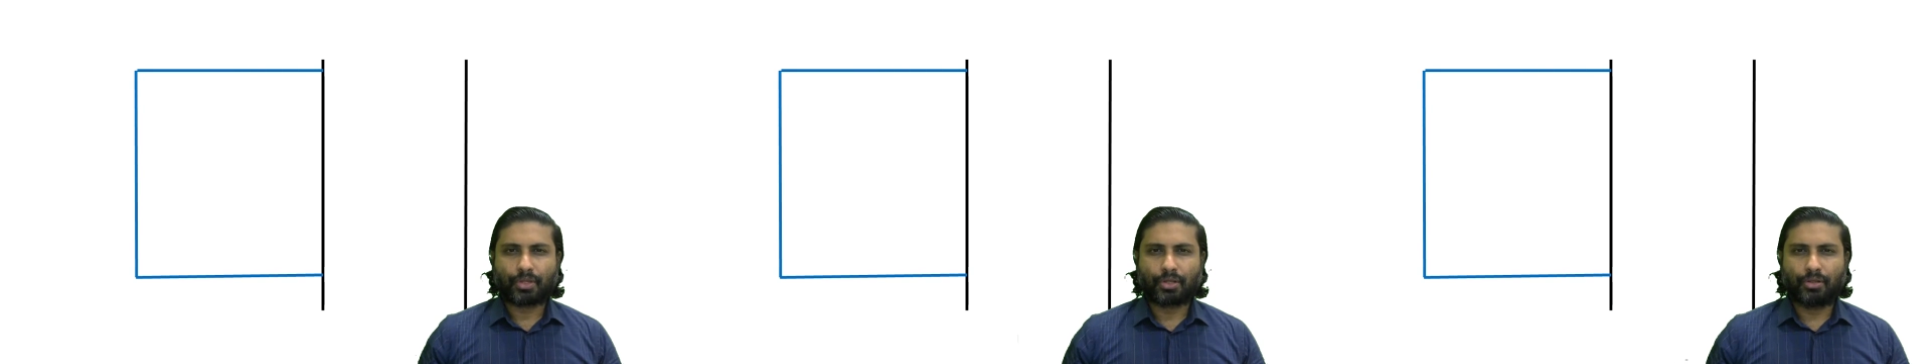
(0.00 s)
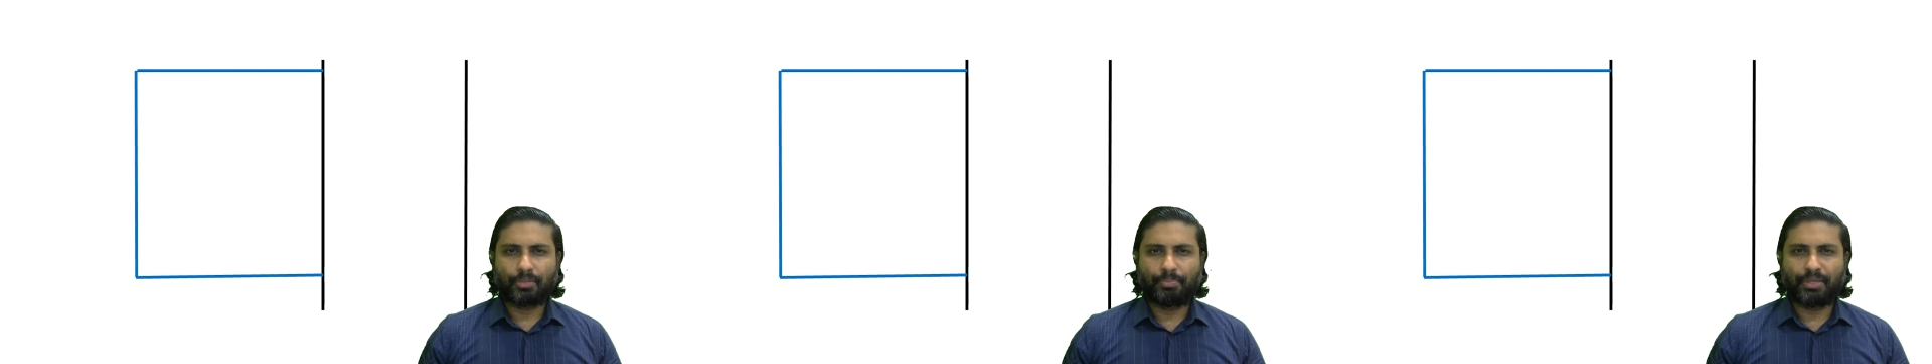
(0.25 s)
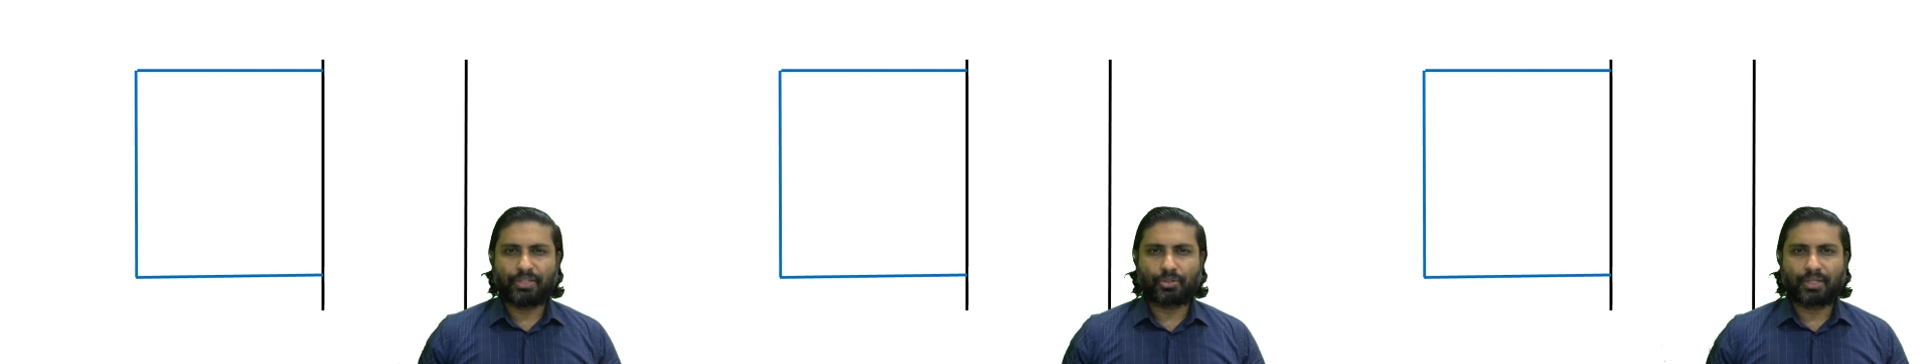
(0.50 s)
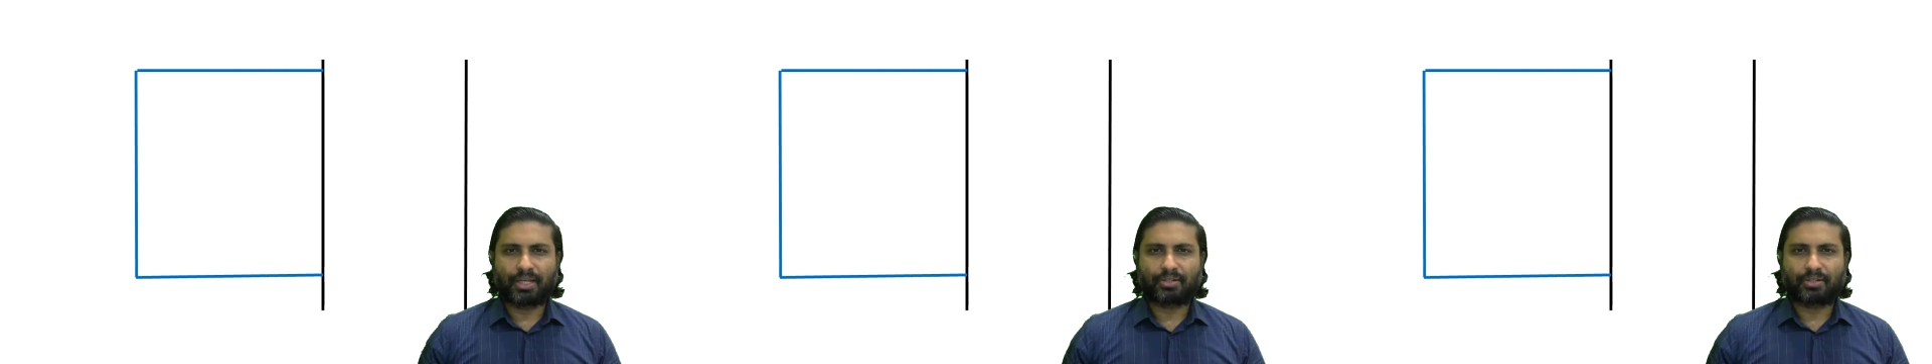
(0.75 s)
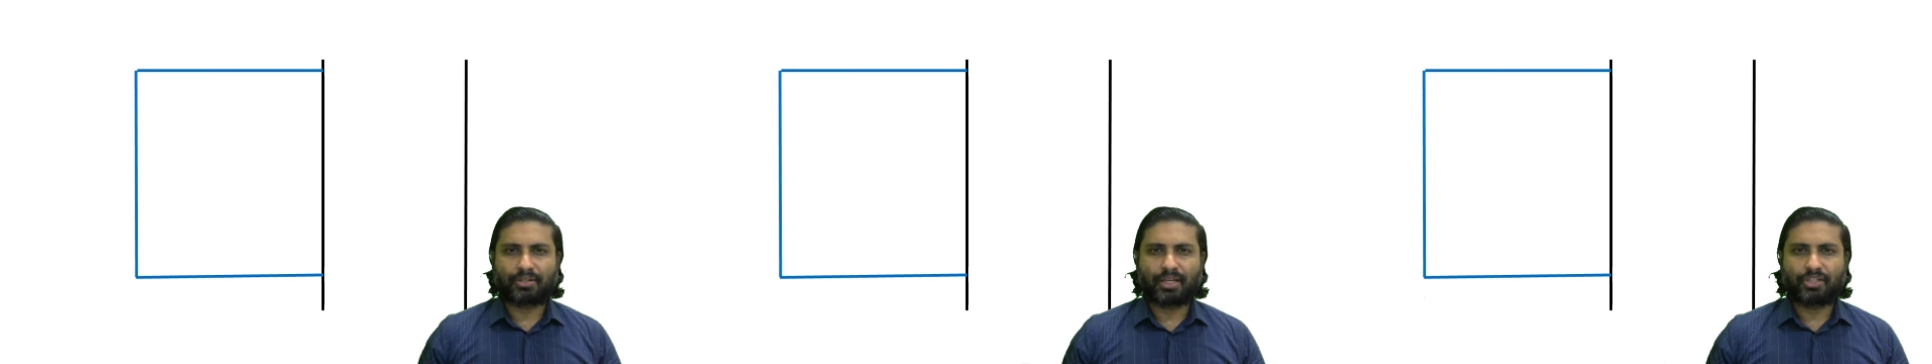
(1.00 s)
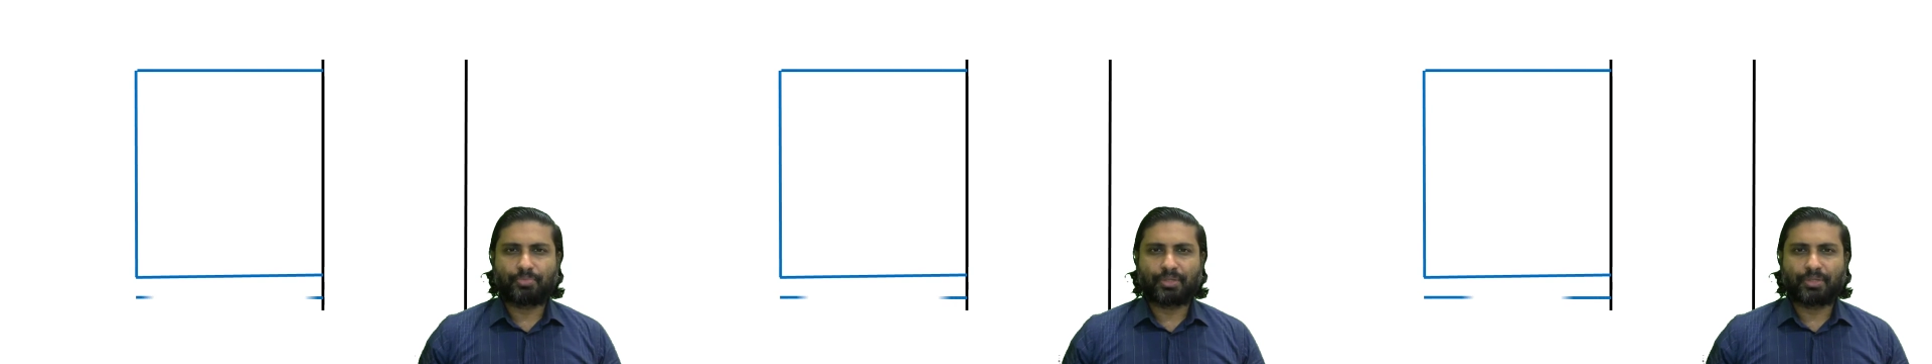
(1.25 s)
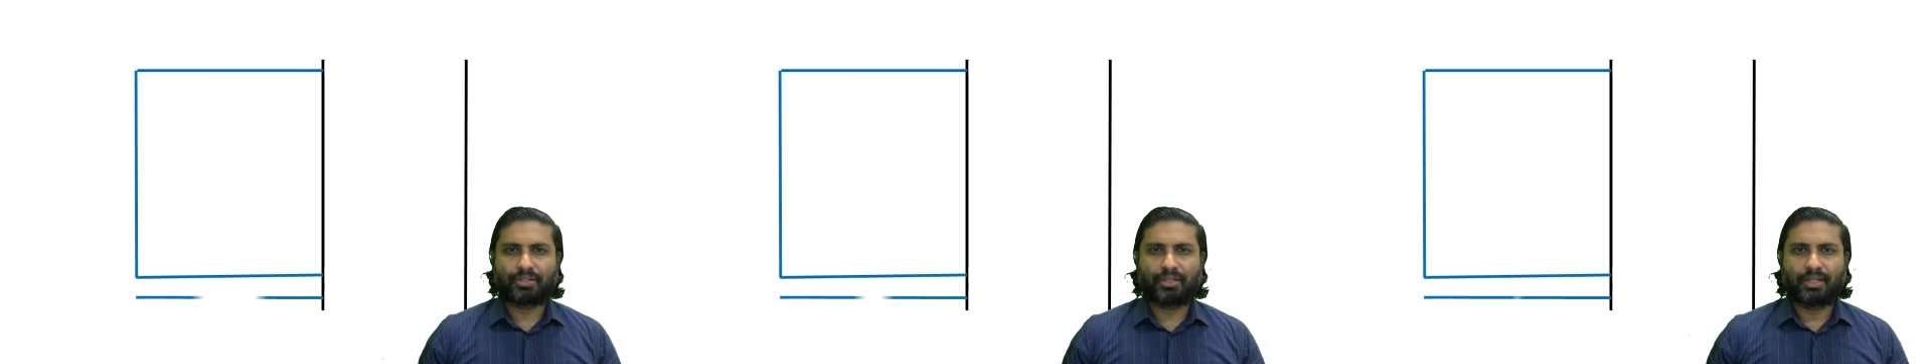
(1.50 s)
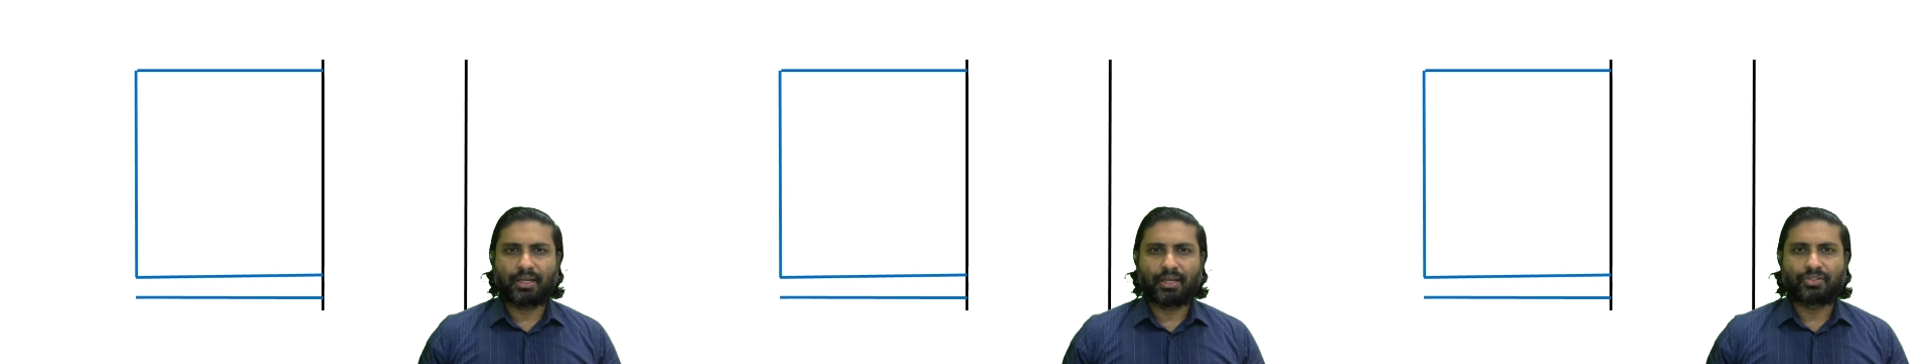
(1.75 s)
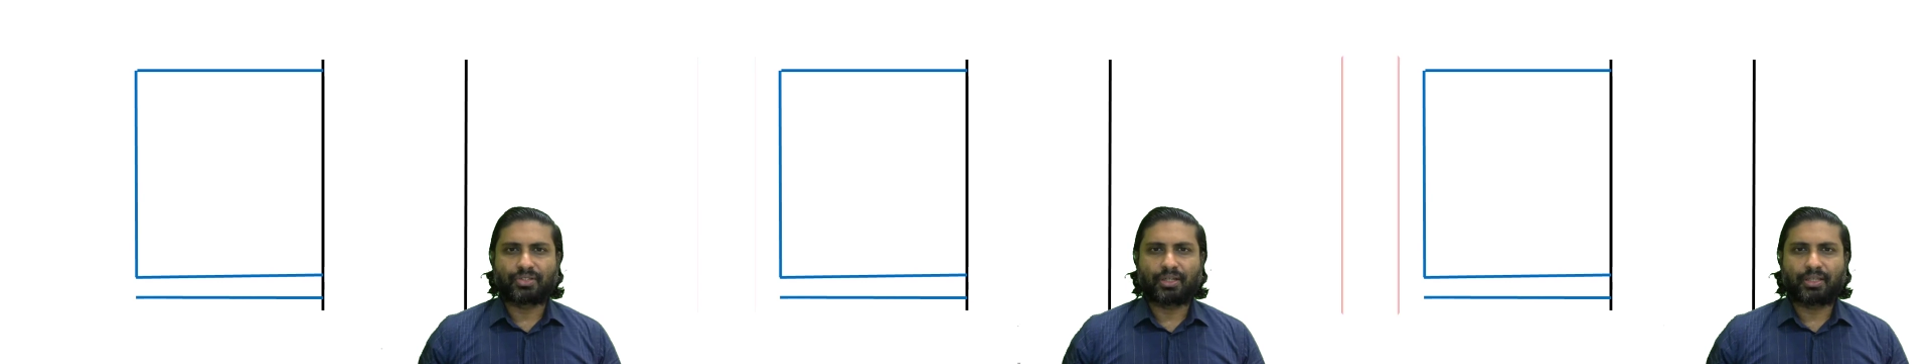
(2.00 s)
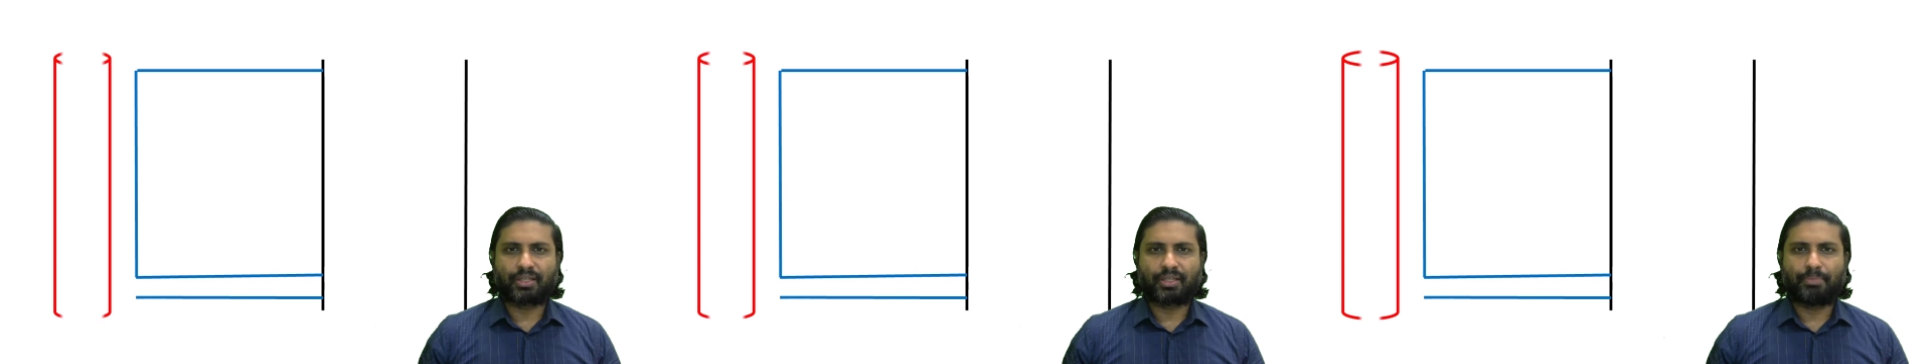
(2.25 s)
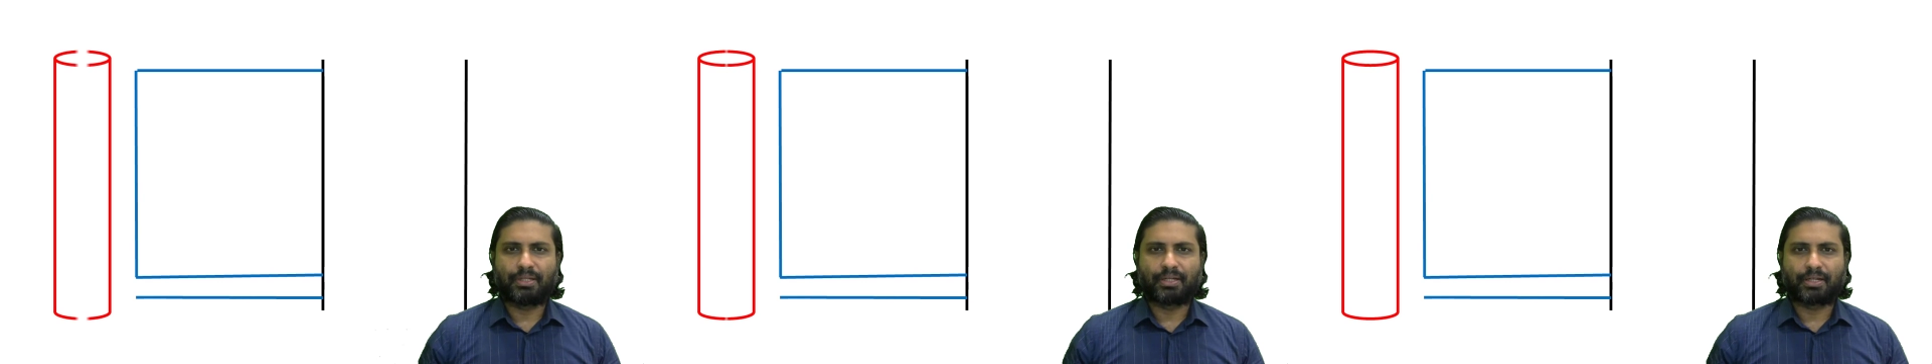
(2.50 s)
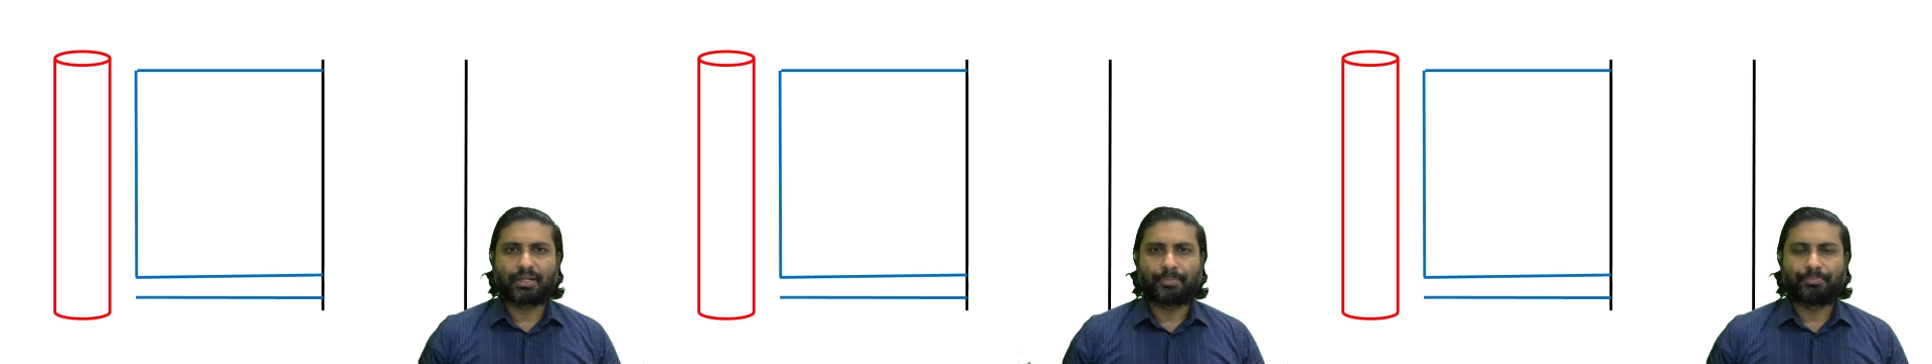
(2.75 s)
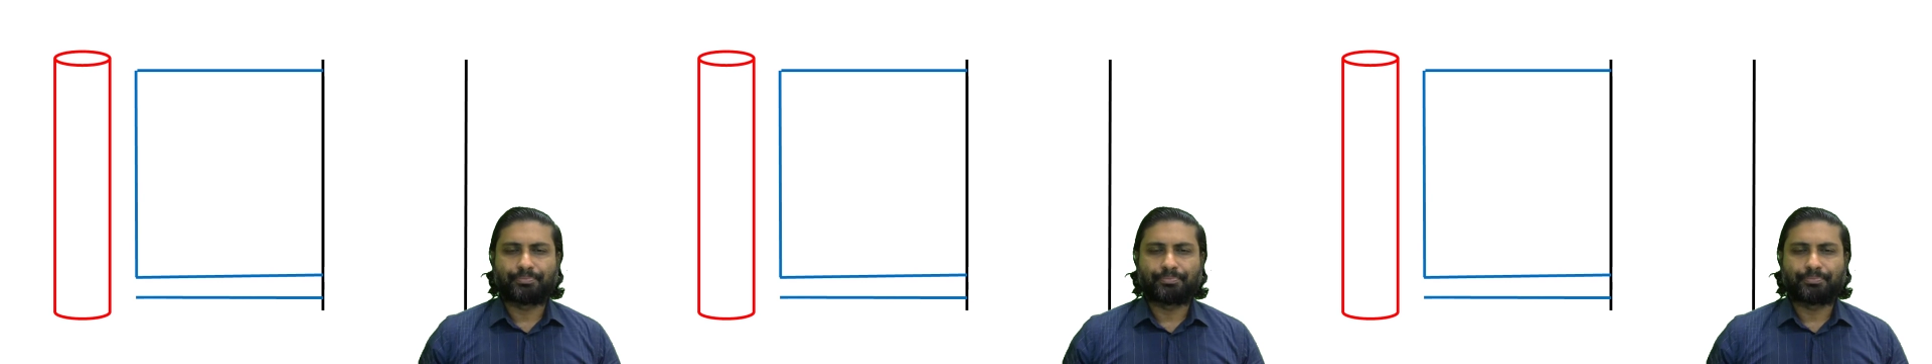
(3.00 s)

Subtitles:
On the basolateral aspect lies a capillary.